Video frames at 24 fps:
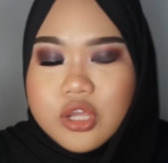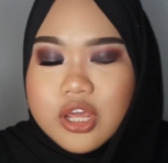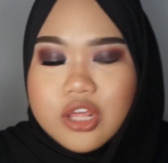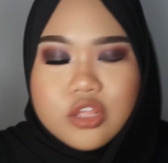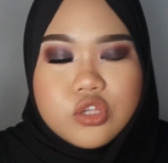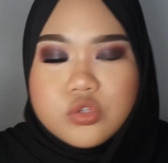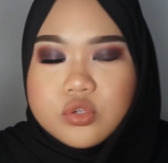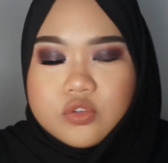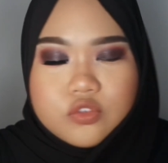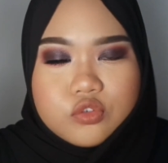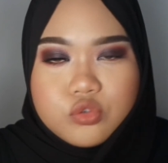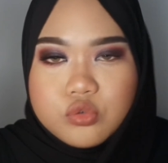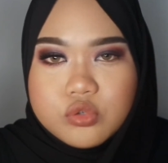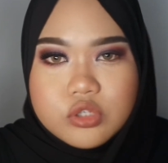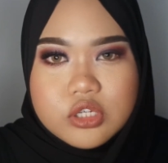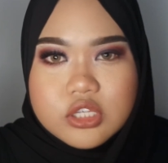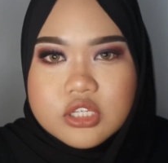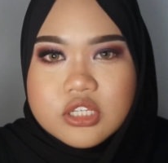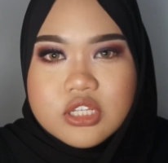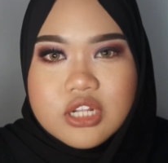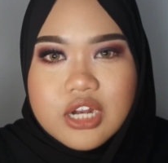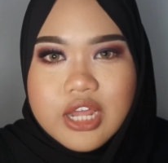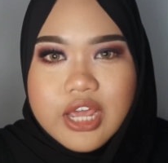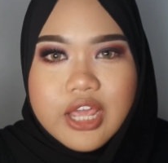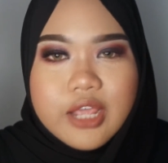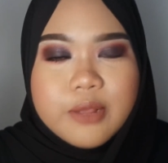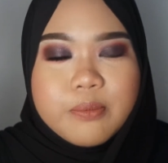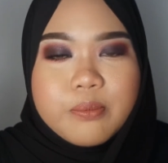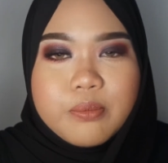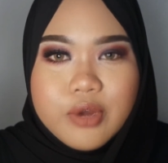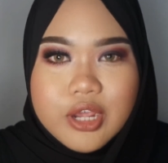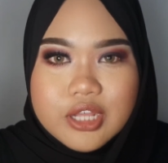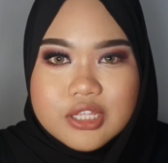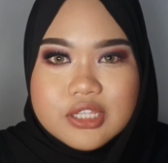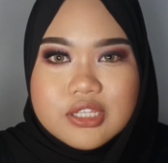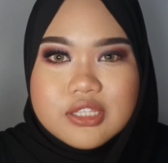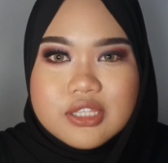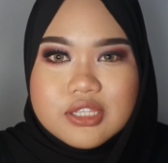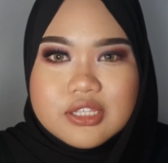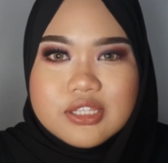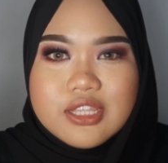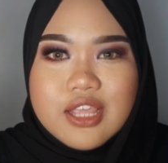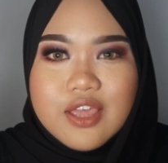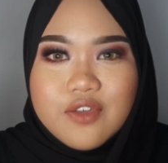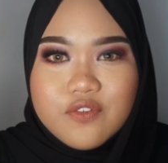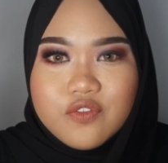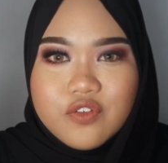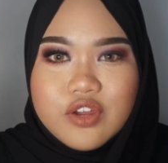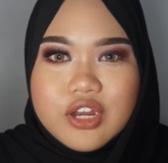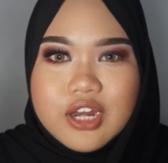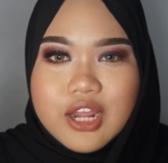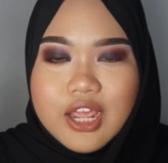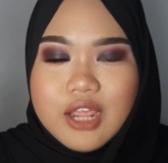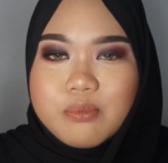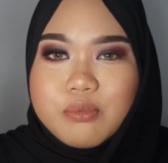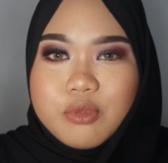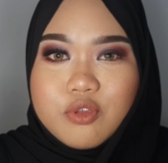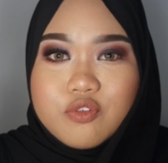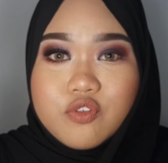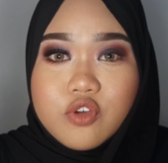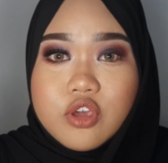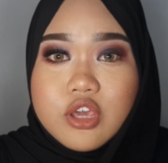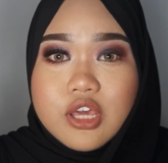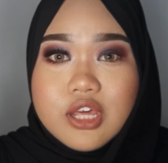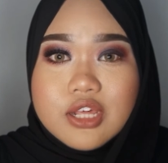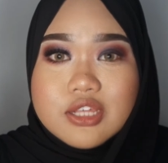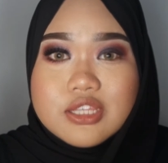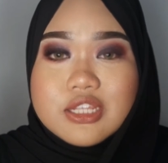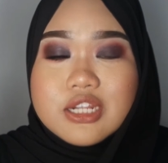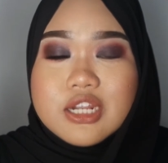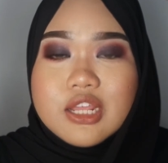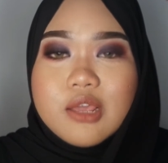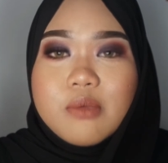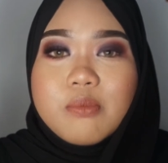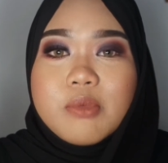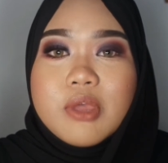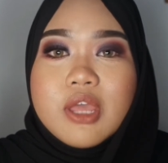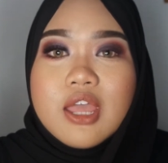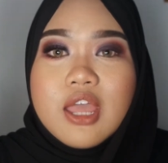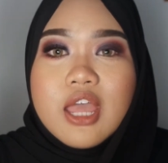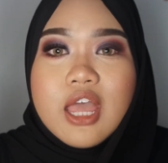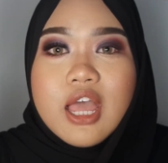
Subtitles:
guys should do this, like practice this every night before you guys sleep.